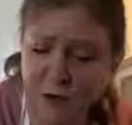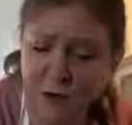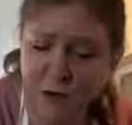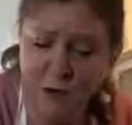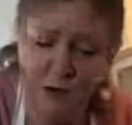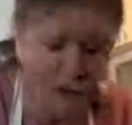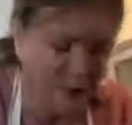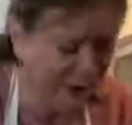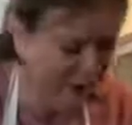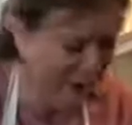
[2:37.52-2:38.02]
your
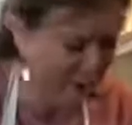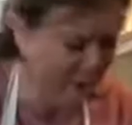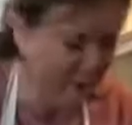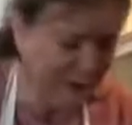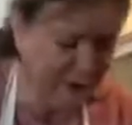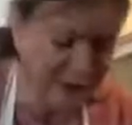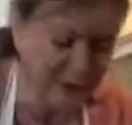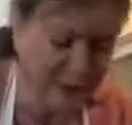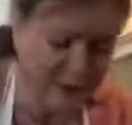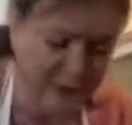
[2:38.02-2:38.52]

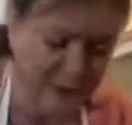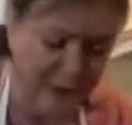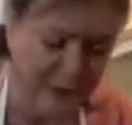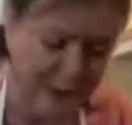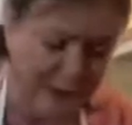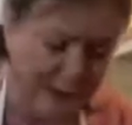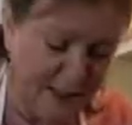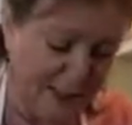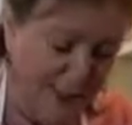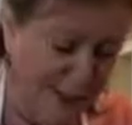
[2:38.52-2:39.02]
crosses.
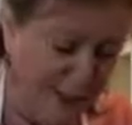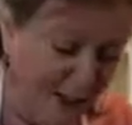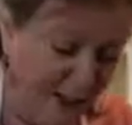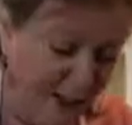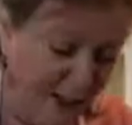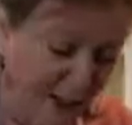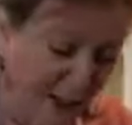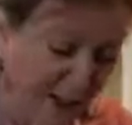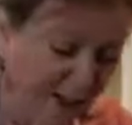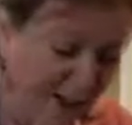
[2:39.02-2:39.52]

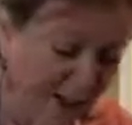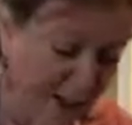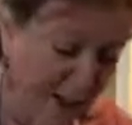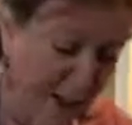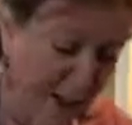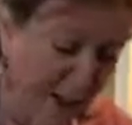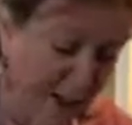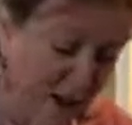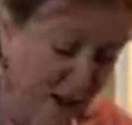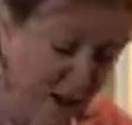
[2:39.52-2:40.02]
And
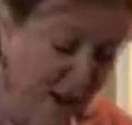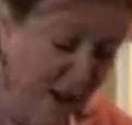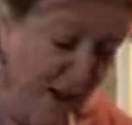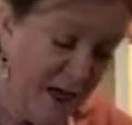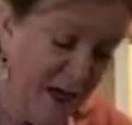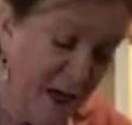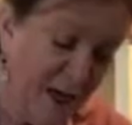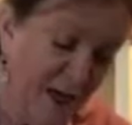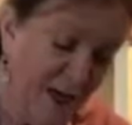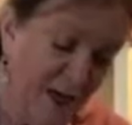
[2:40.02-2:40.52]
then
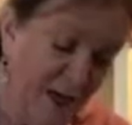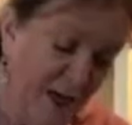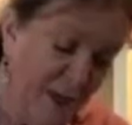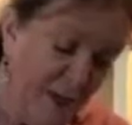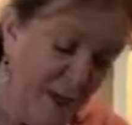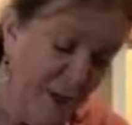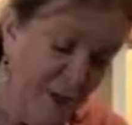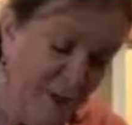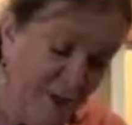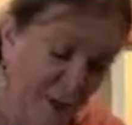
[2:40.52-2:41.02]

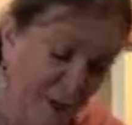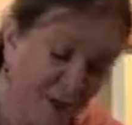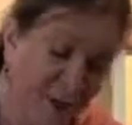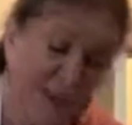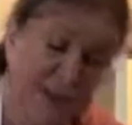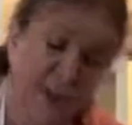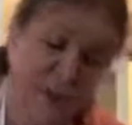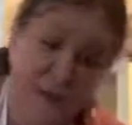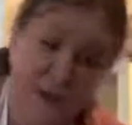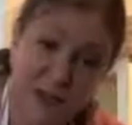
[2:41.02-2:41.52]
you
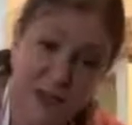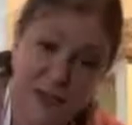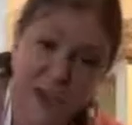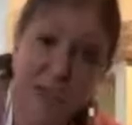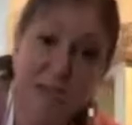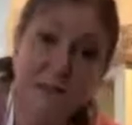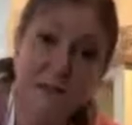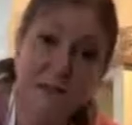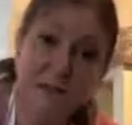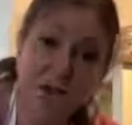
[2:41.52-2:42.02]
also
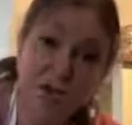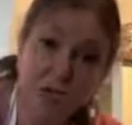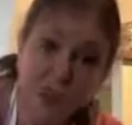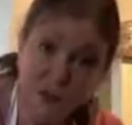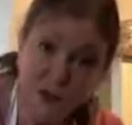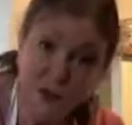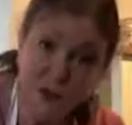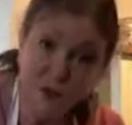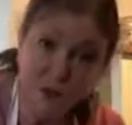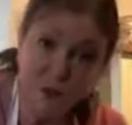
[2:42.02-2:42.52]
need some
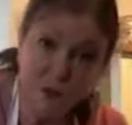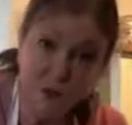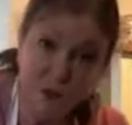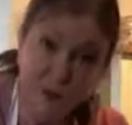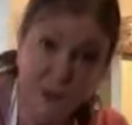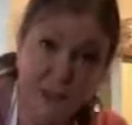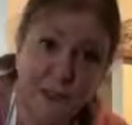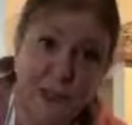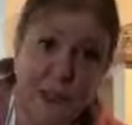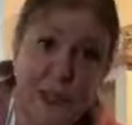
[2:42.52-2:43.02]
sugar
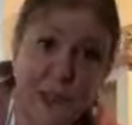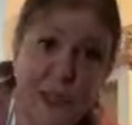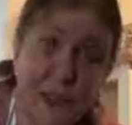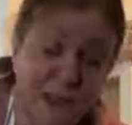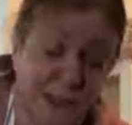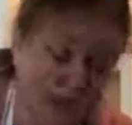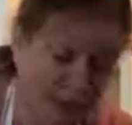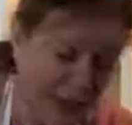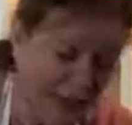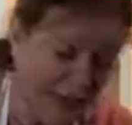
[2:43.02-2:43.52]
water
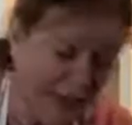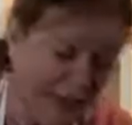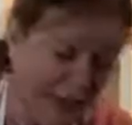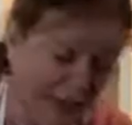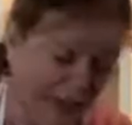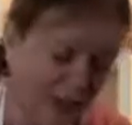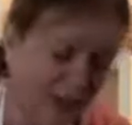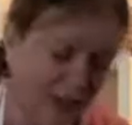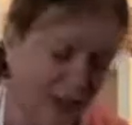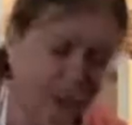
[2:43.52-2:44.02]
to
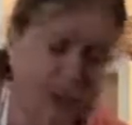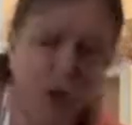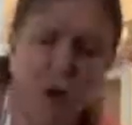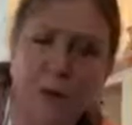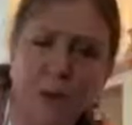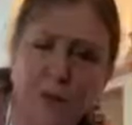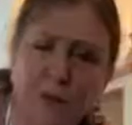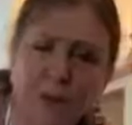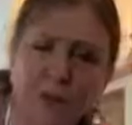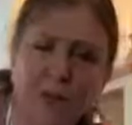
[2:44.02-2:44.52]
glaze the top.